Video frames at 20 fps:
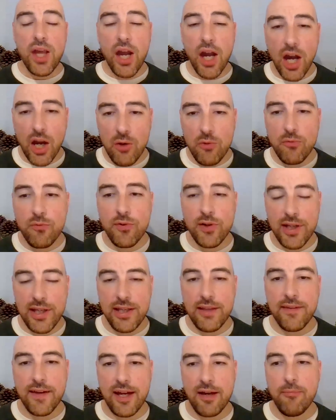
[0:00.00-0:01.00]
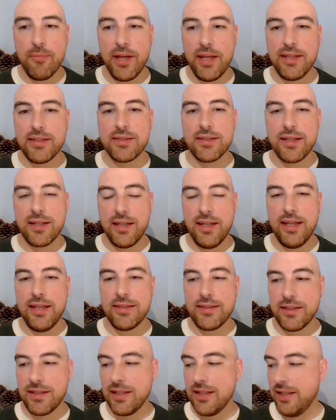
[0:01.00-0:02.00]
Hopefully that makes
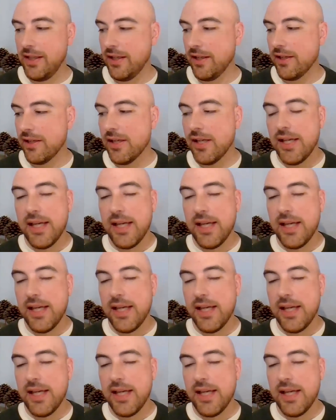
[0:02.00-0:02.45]
it clear.